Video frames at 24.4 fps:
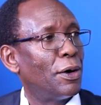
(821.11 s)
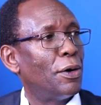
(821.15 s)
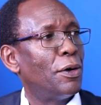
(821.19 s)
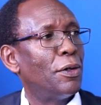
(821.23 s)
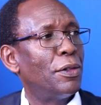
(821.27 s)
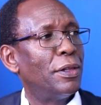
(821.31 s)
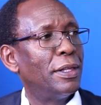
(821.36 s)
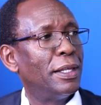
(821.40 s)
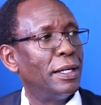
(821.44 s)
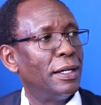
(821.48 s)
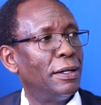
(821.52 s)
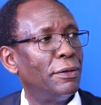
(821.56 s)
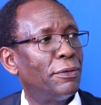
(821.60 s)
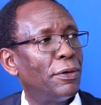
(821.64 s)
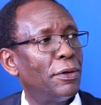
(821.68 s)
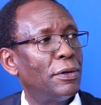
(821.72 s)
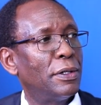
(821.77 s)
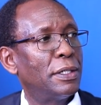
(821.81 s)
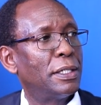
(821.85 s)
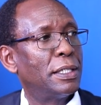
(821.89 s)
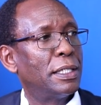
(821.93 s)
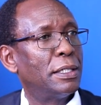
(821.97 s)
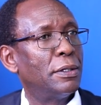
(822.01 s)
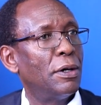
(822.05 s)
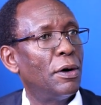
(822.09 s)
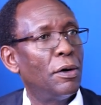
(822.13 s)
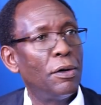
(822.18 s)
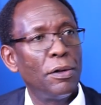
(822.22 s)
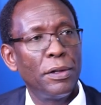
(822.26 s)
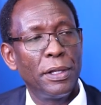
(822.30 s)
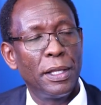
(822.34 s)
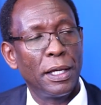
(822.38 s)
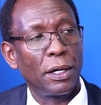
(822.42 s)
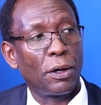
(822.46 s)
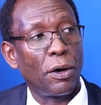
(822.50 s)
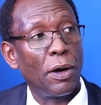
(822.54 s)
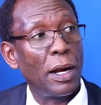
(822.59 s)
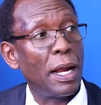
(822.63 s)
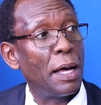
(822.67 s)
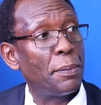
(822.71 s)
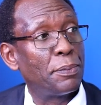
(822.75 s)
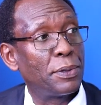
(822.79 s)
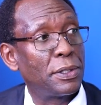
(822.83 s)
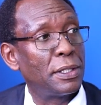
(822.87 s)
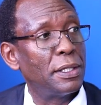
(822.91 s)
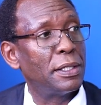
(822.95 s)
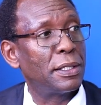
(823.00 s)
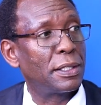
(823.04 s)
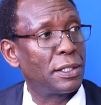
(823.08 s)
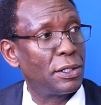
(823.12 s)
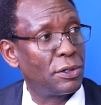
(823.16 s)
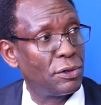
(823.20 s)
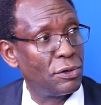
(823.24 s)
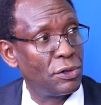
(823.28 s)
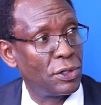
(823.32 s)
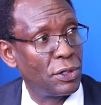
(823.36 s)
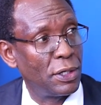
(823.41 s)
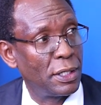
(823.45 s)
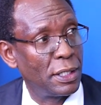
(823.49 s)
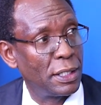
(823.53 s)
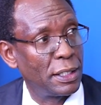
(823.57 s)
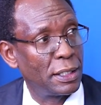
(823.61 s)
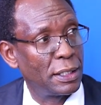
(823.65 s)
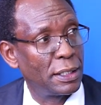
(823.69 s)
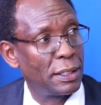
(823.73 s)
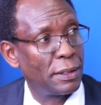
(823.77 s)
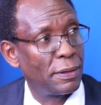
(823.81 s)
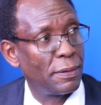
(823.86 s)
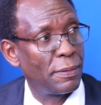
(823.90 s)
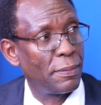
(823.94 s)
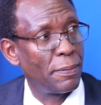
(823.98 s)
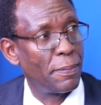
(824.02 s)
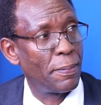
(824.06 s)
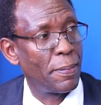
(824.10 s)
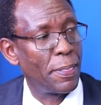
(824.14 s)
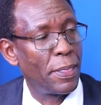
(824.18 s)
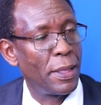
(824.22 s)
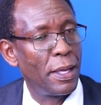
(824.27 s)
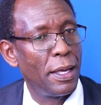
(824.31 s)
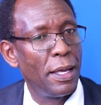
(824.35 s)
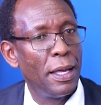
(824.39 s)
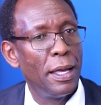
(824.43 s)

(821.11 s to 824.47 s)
all the collapsed institutions. Mm-hmm.